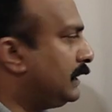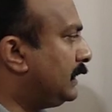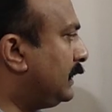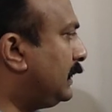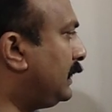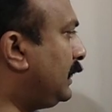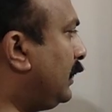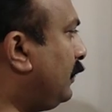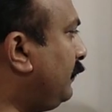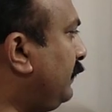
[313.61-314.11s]

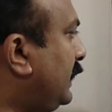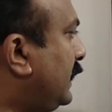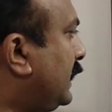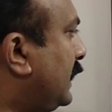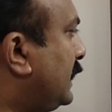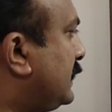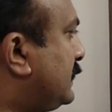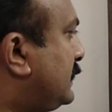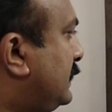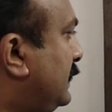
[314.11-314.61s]
Now we
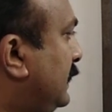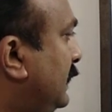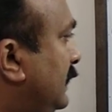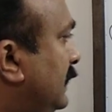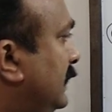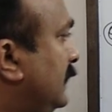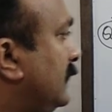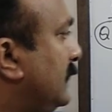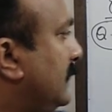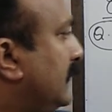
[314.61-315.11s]
can
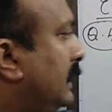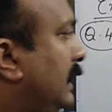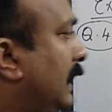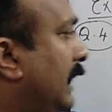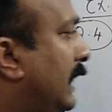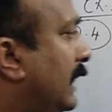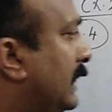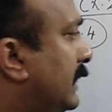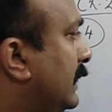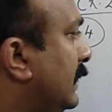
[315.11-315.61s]
see
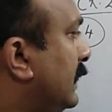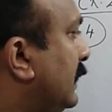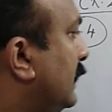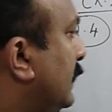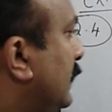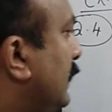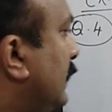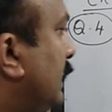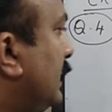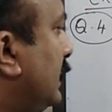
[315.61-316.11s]
that
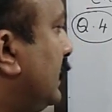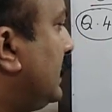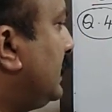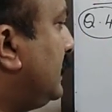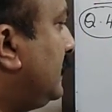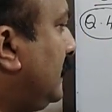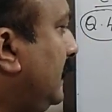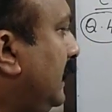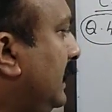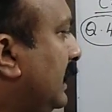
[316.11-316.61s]

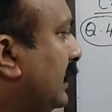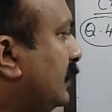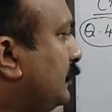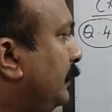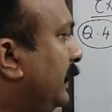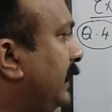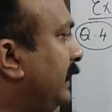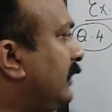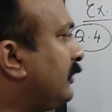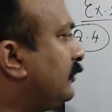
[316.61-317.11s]
3x
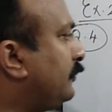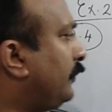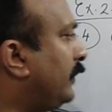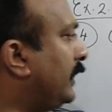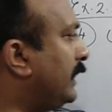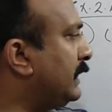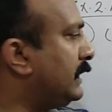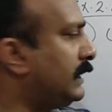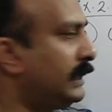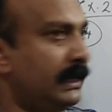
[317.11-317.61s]
minus
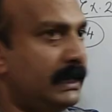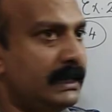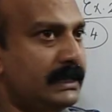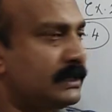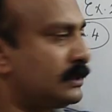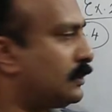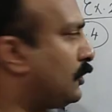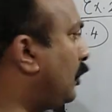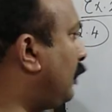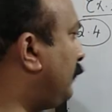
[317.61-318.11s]
1
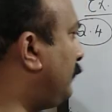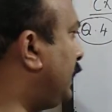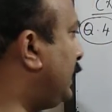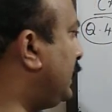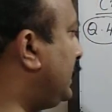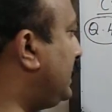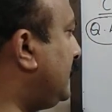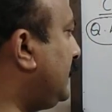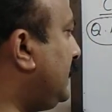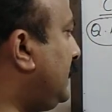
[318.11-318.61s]
is
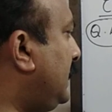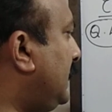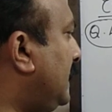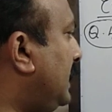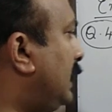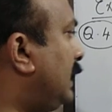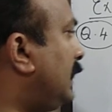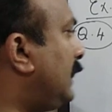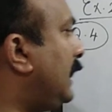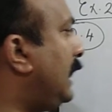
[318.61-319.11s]
common
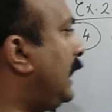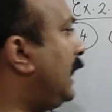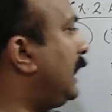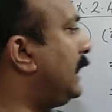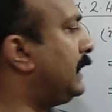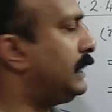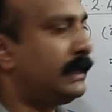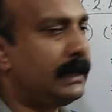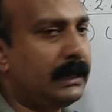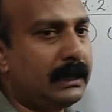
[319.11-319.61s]
here
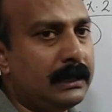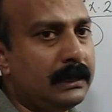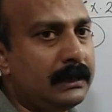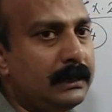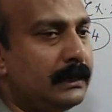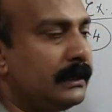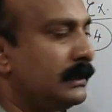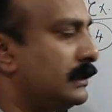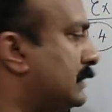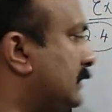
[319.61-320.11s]
and
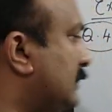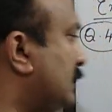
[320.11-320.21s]
here.